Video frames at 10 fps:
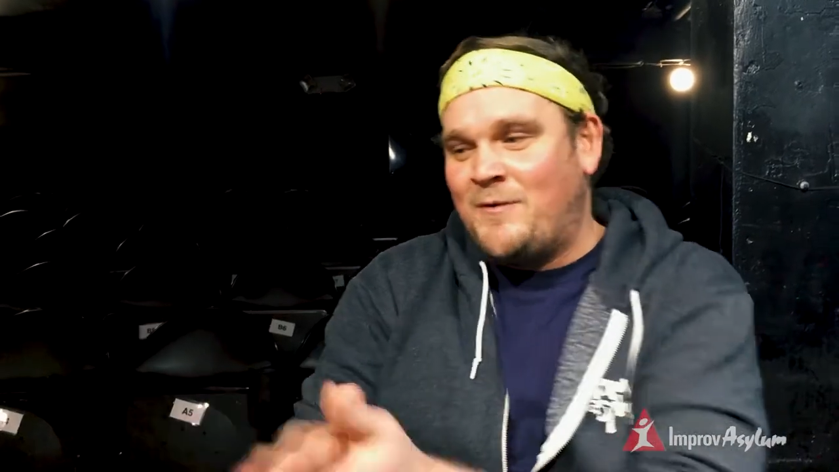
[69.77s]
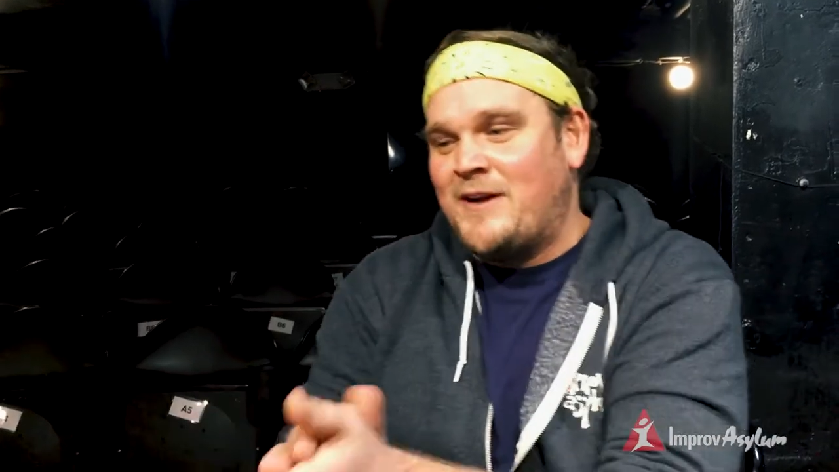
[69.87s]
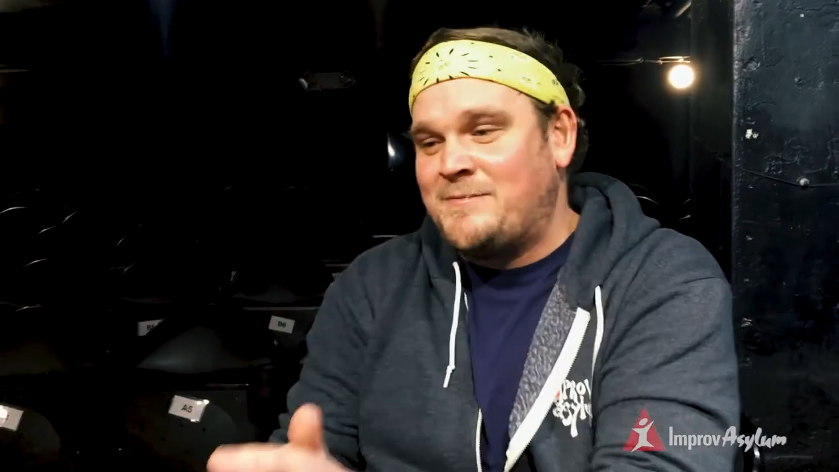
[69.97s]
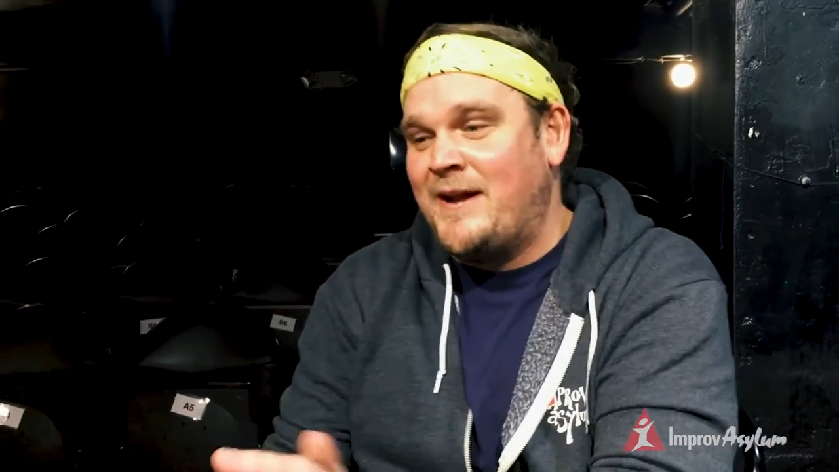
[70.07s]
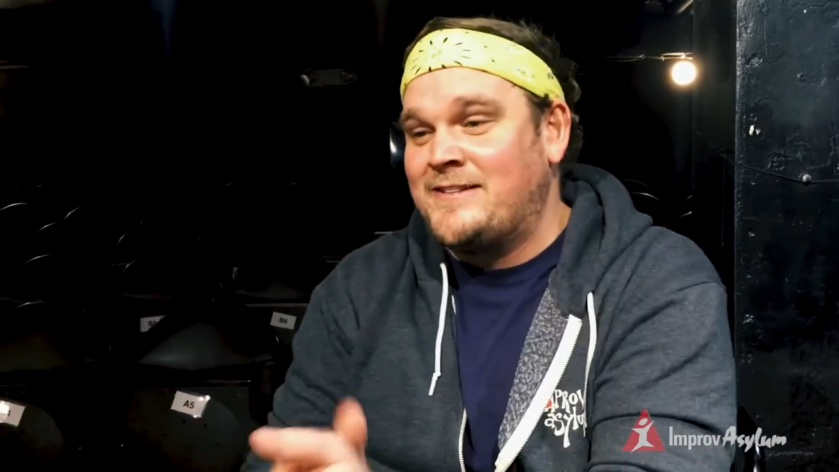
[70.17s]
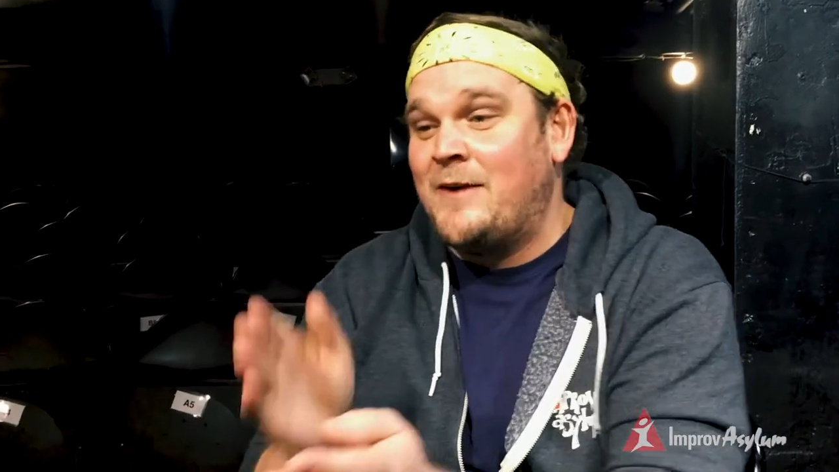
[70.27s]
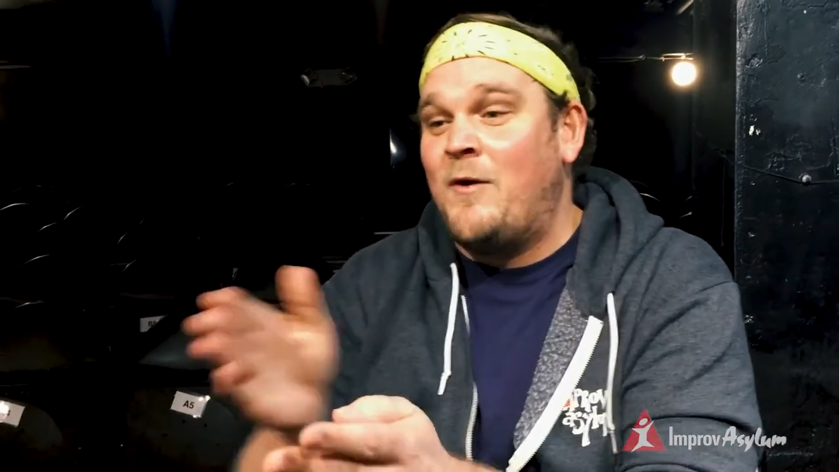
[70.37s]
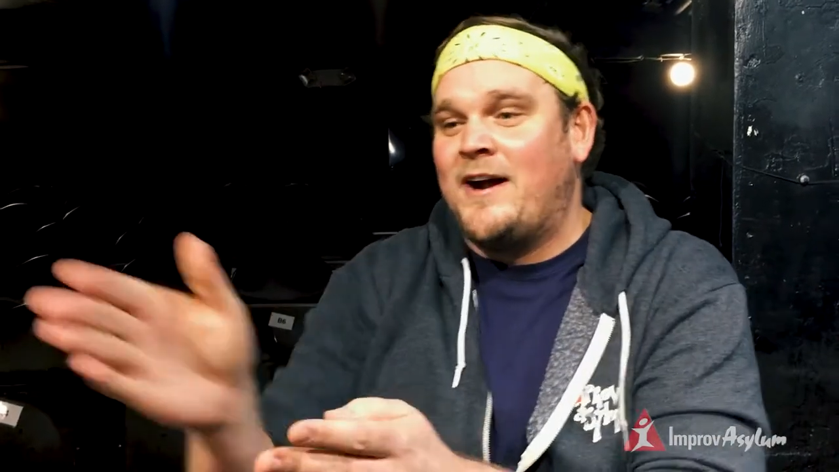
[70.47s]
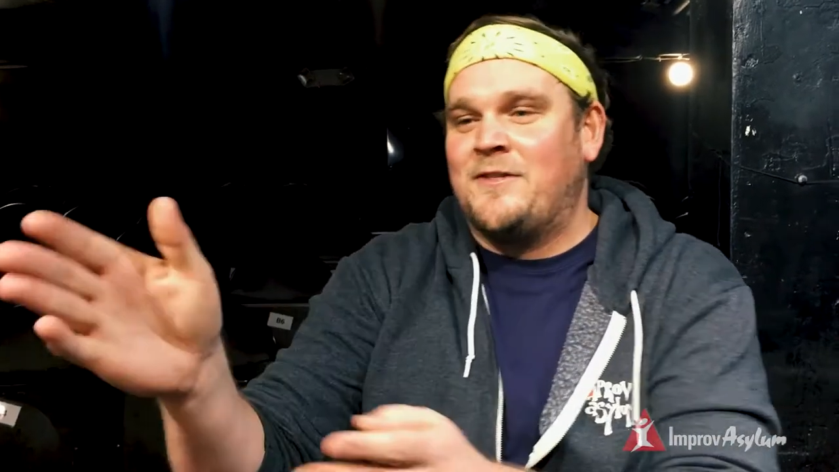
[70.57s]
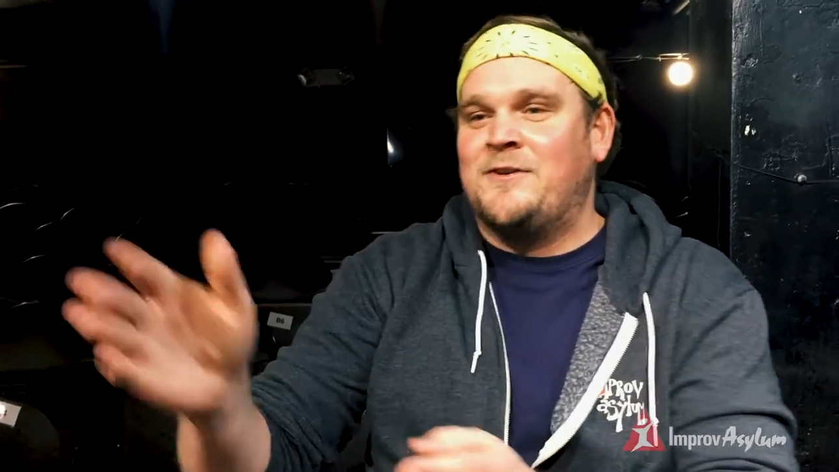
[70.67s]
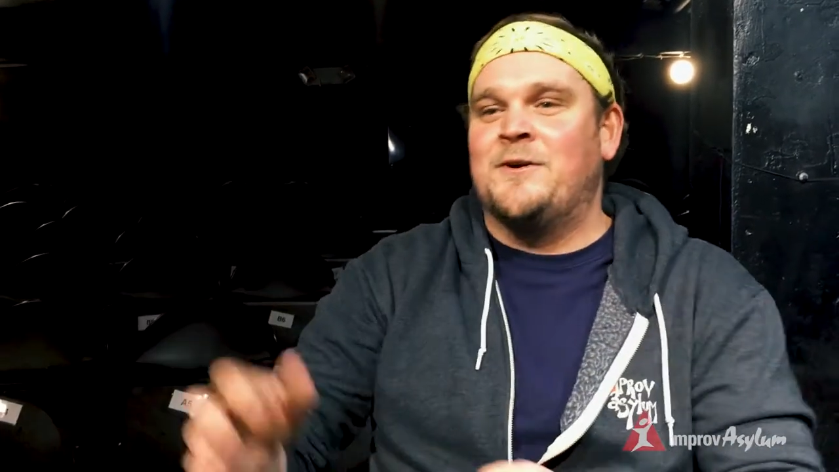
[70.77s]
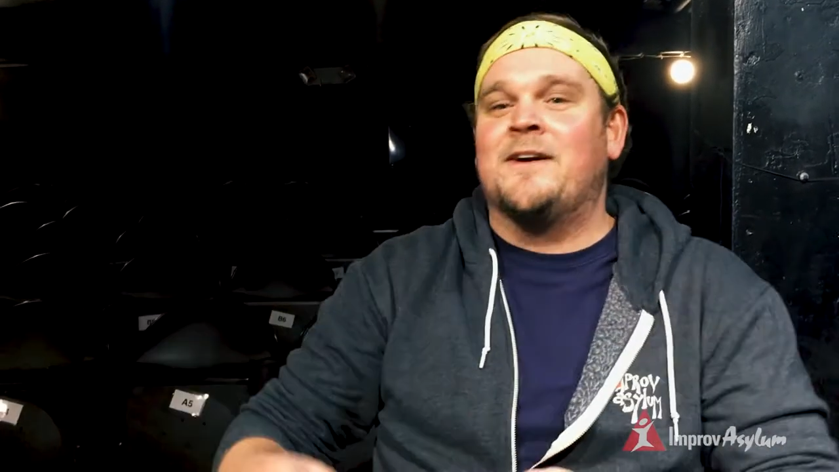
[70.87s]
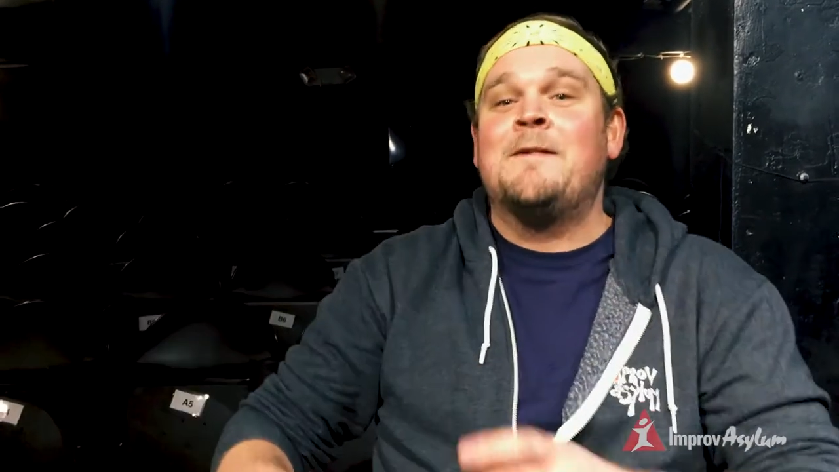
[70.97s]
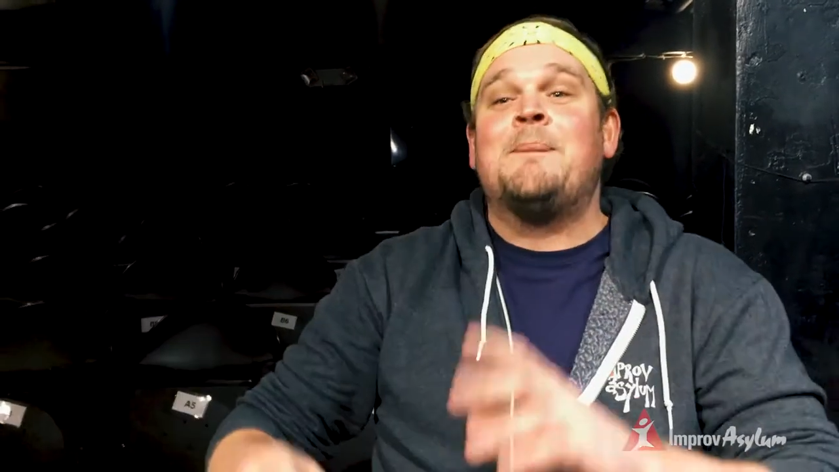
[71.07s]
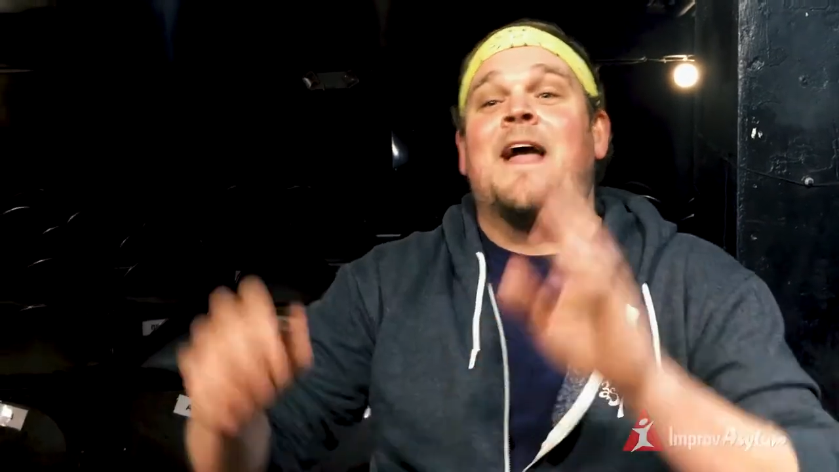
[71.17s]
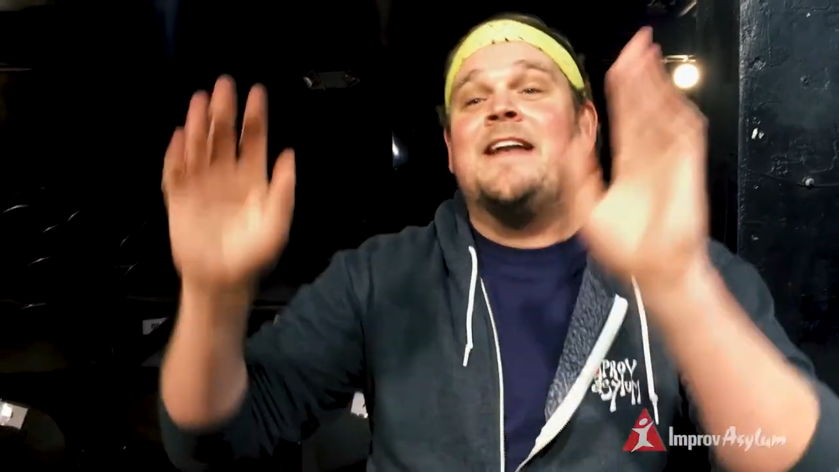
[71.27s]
So I wash my hands and I walk out the door,